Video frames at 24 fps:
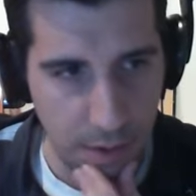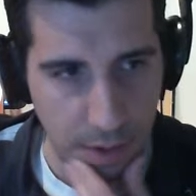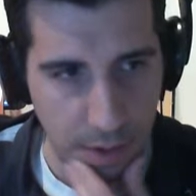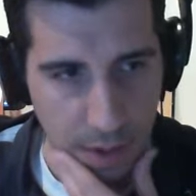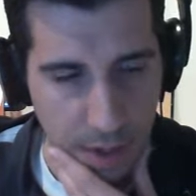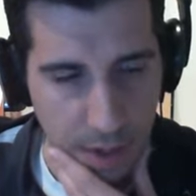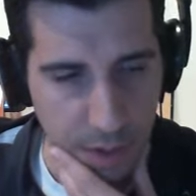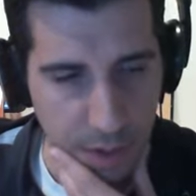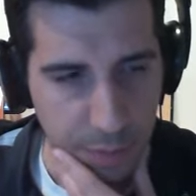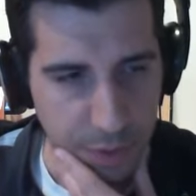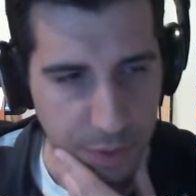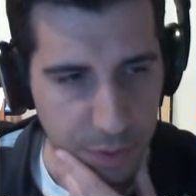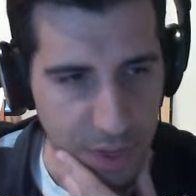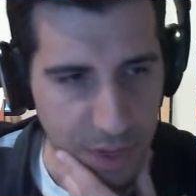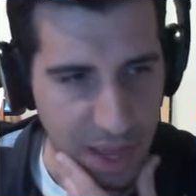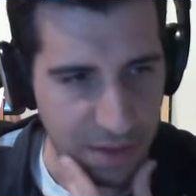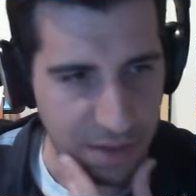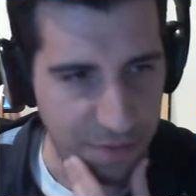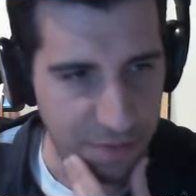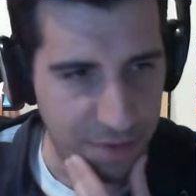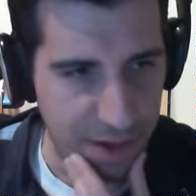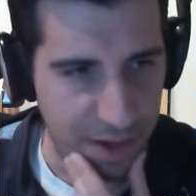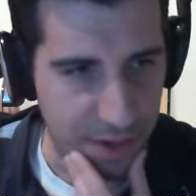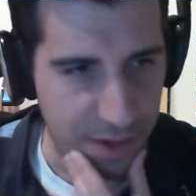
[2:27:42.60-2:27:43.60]
And then we do
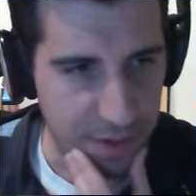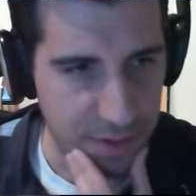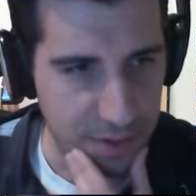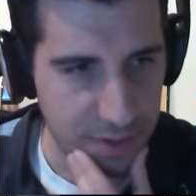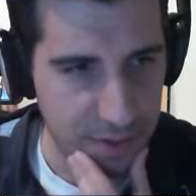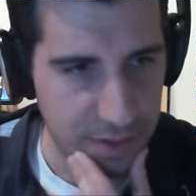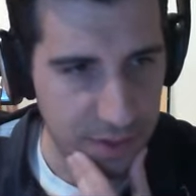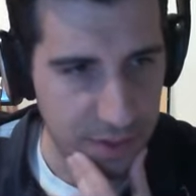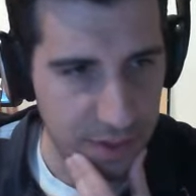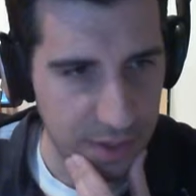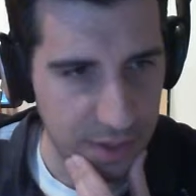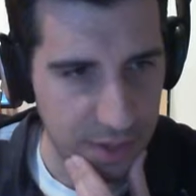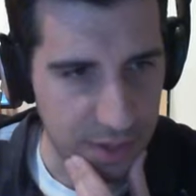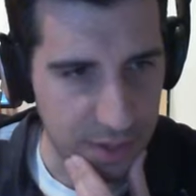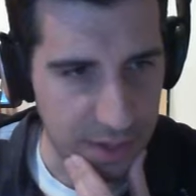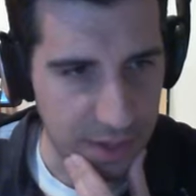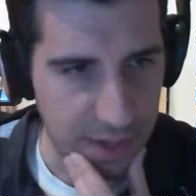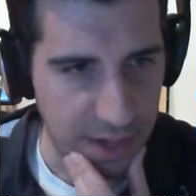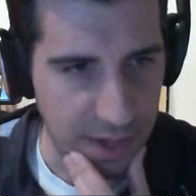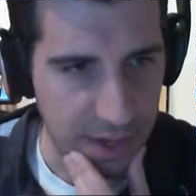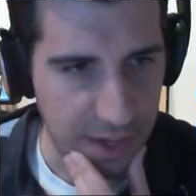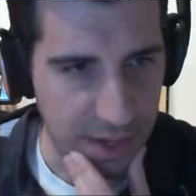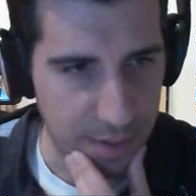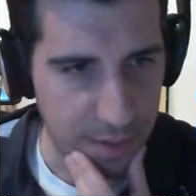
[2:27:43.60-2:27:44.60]
f out, the
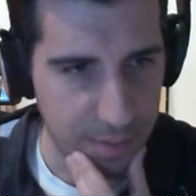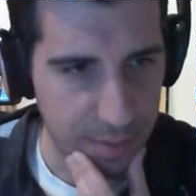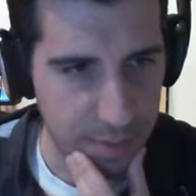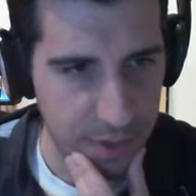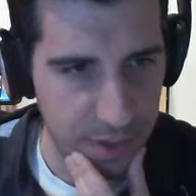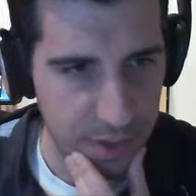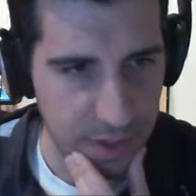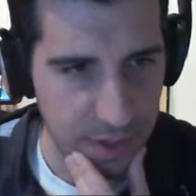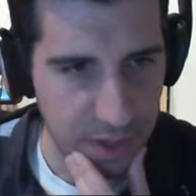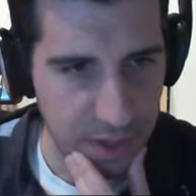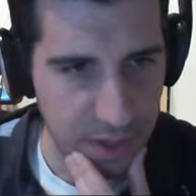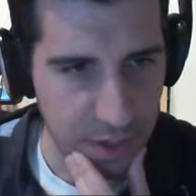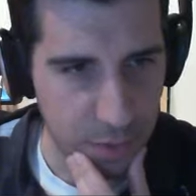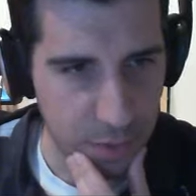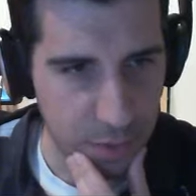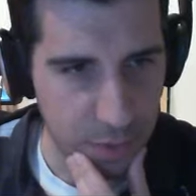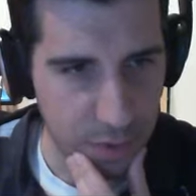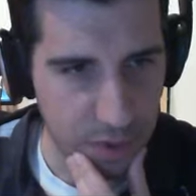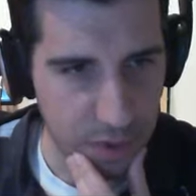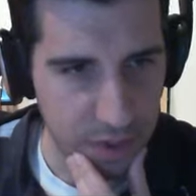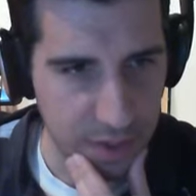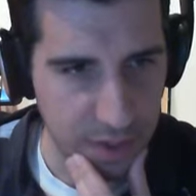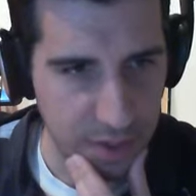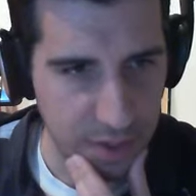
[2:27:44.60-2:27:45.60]
name
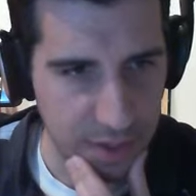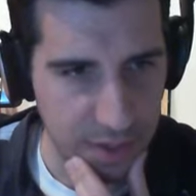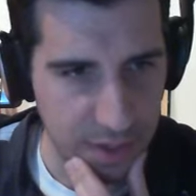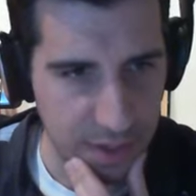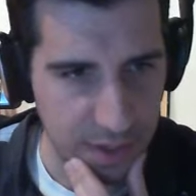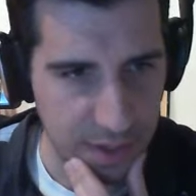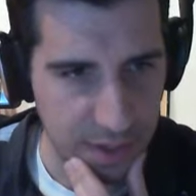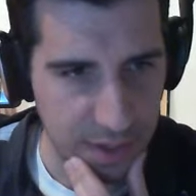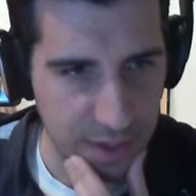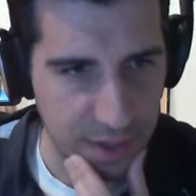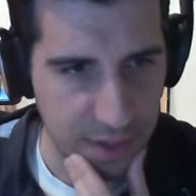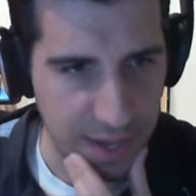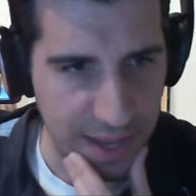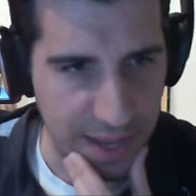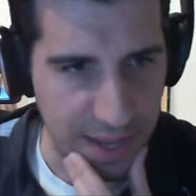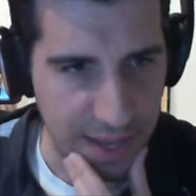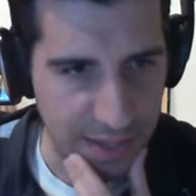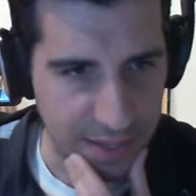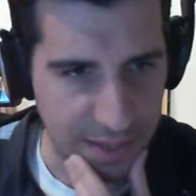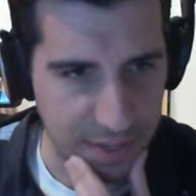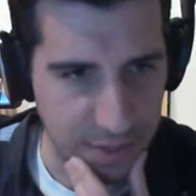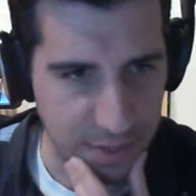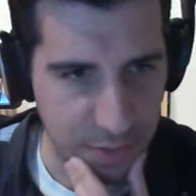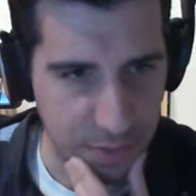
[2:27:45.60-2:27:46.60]
equals, and then
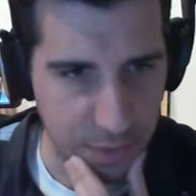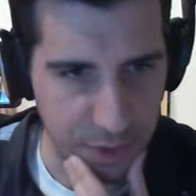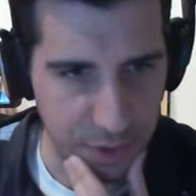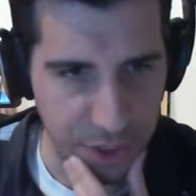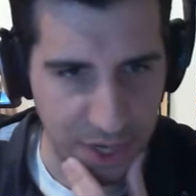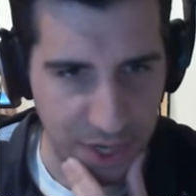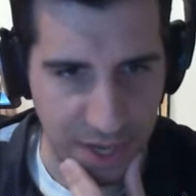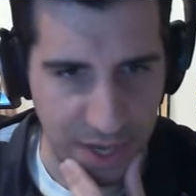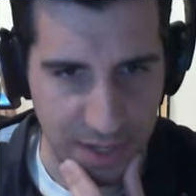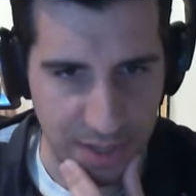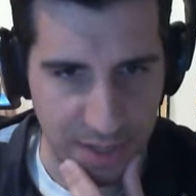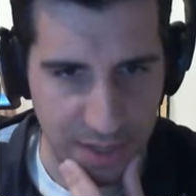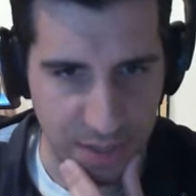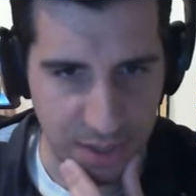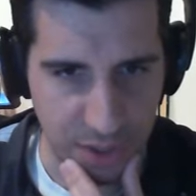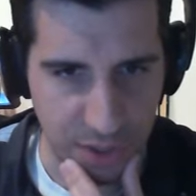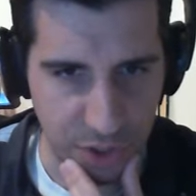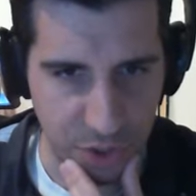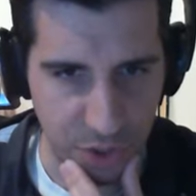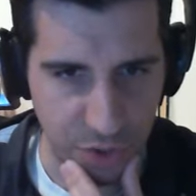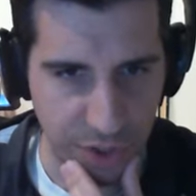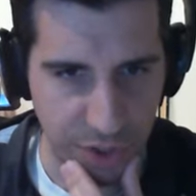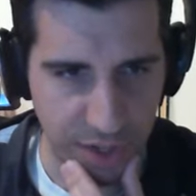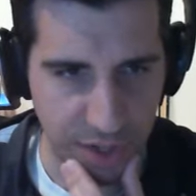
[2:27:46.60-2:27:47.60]
s, which has the
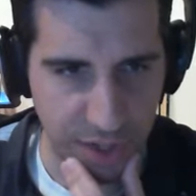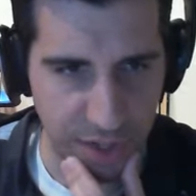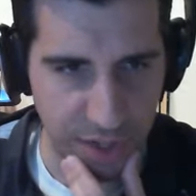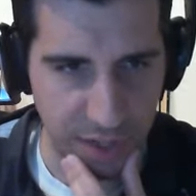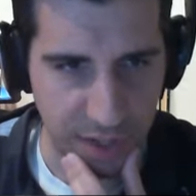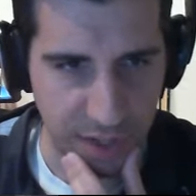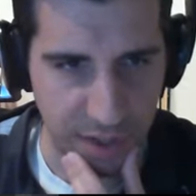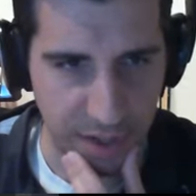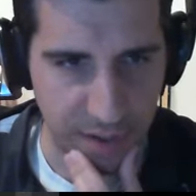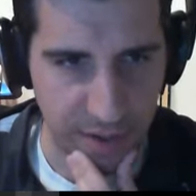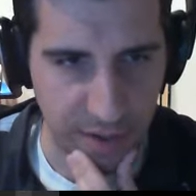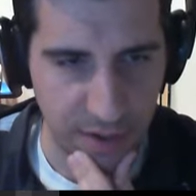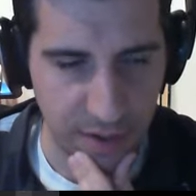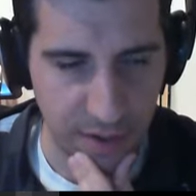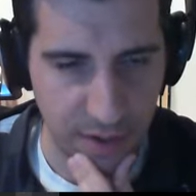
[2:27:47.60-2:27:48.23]
string in there,